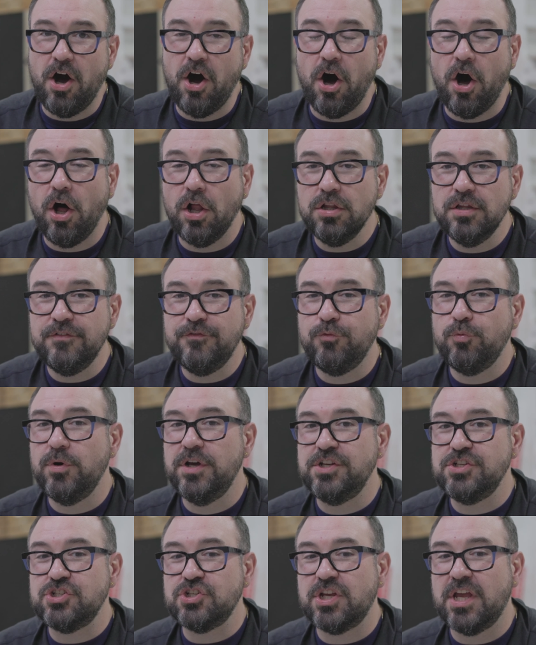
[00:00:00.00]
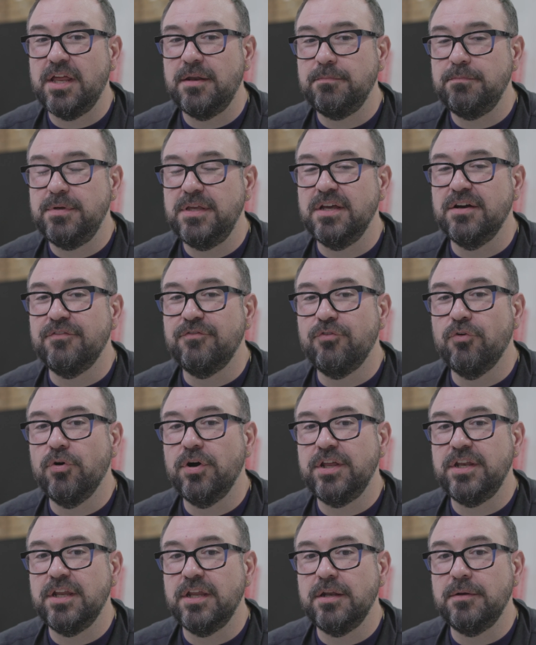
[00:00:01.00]
all of which can be
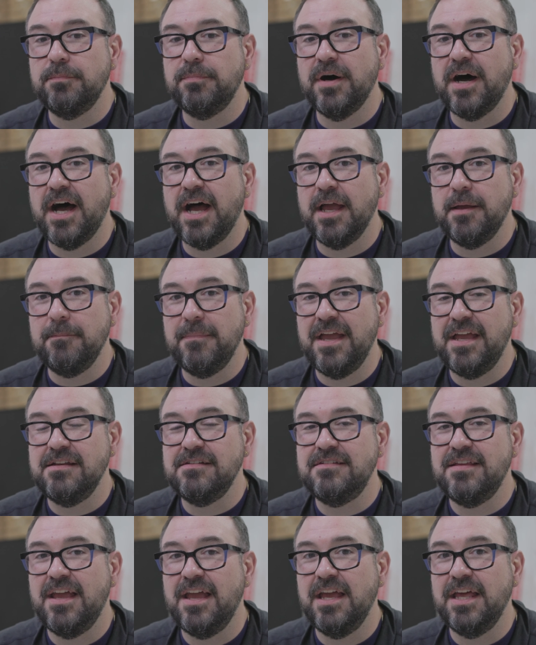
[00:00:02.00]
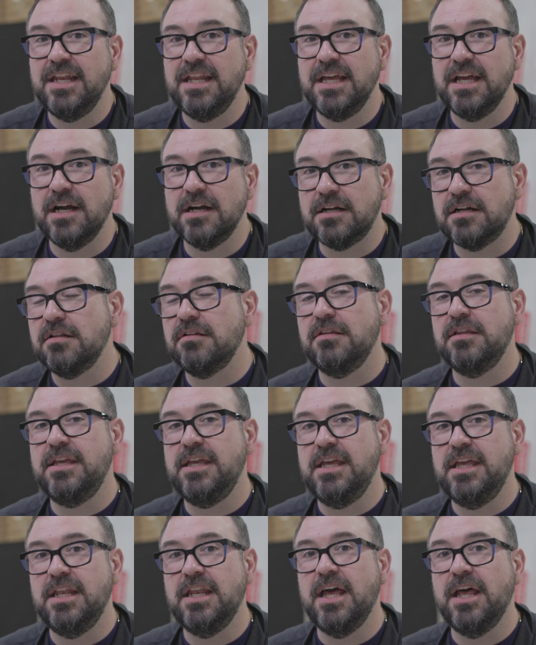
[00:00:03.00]
avoided by maintaining a
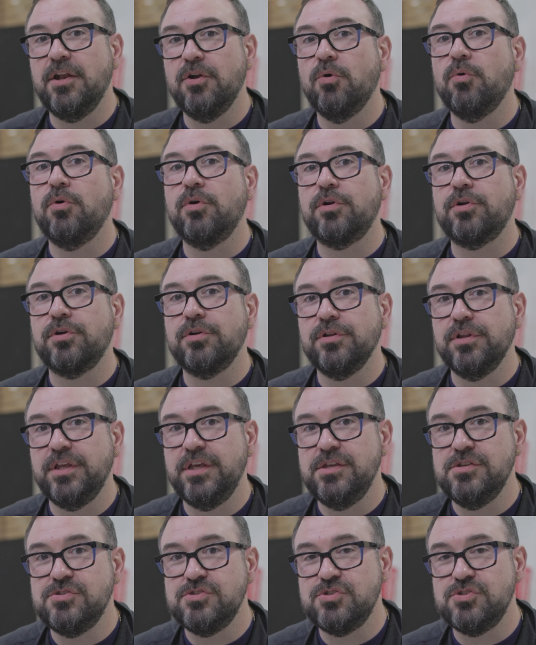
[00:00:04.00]
clean and orderly